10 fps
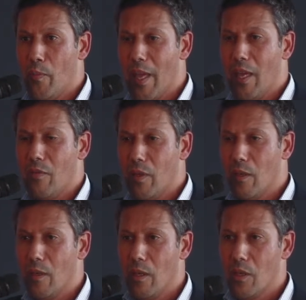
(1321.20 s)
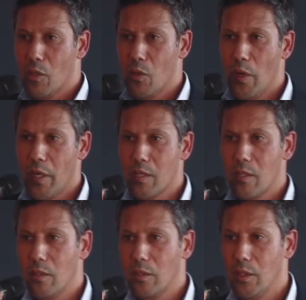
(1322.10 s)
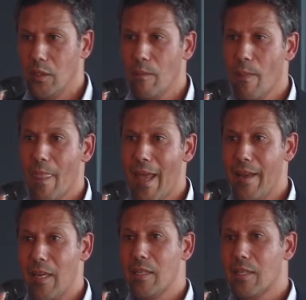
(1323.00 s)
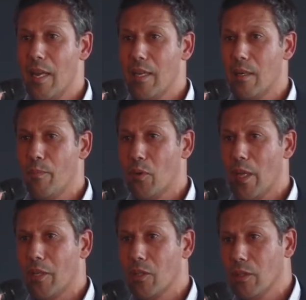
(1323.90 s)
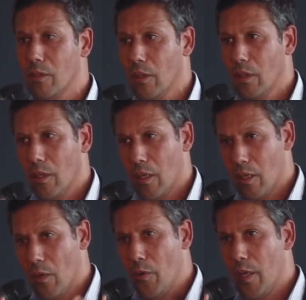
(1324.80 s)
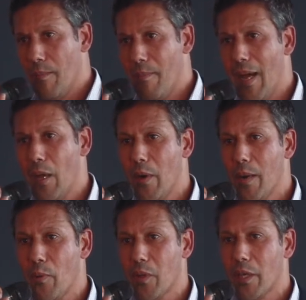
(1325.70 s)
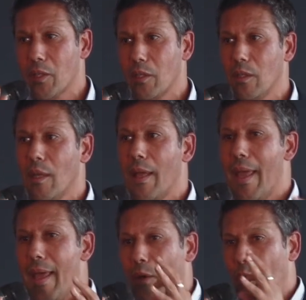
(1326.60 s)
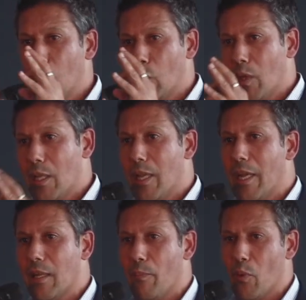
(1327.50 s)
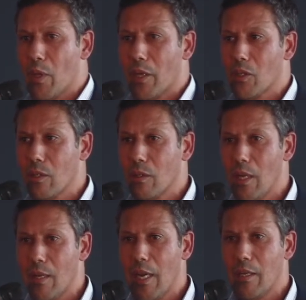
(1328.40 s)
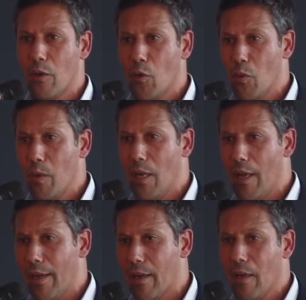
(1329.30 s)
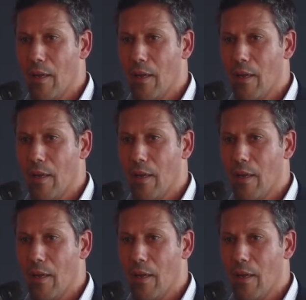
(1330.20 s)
behavior. So external and insider protection, including malware protection and also the data protection. A data could be like